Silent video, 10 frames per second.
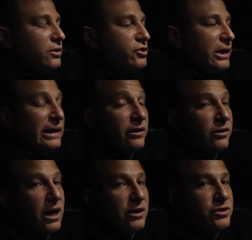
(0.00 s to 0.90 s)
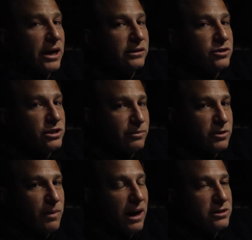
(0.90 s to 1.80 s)
try to get under contract as cheap
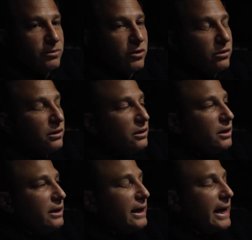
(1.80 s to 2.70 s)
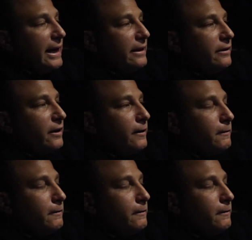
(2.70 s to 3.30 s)
as possible, and